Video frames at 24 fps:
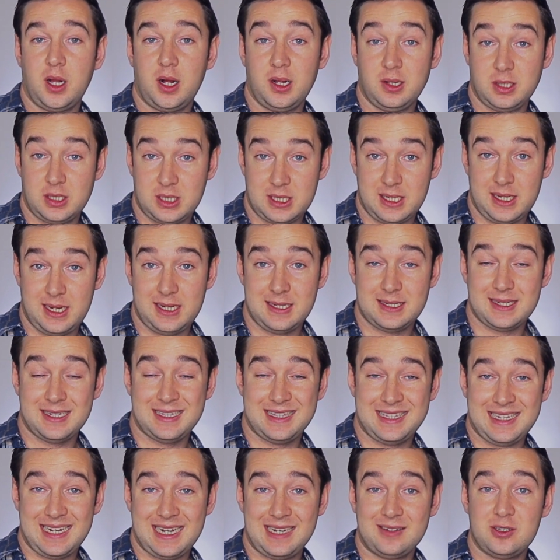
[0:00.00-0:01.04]
alternate
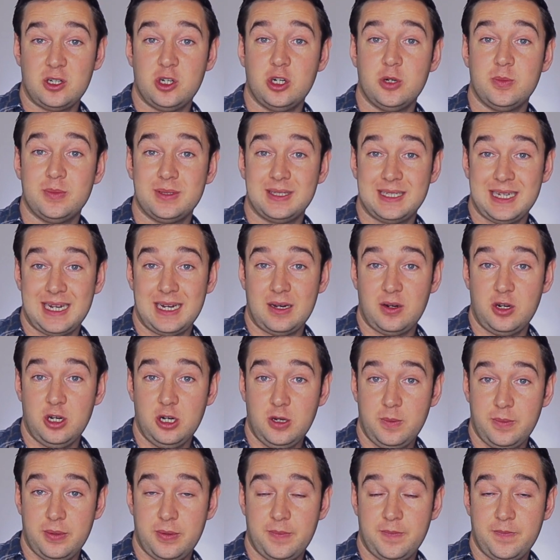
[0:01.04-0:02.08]
down, up, down,
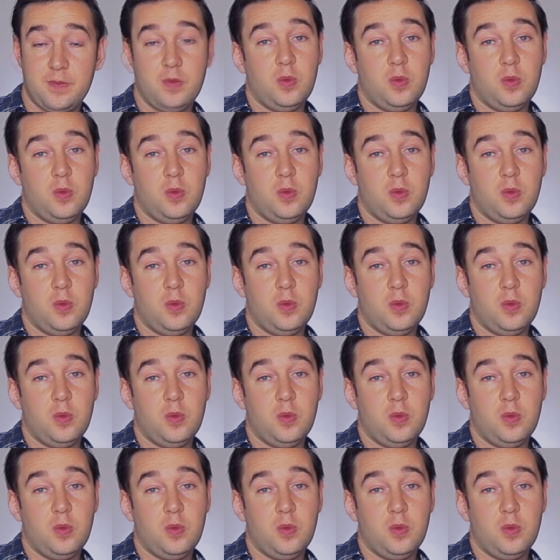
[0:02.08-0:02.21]
up.